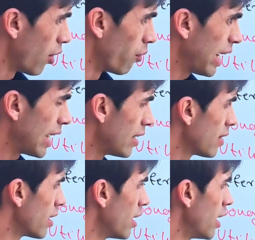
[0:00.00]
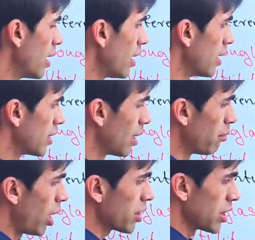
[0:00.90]
when the
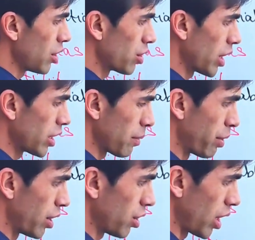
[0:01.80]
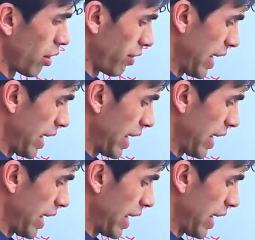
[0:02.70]
marginal utility per dollar of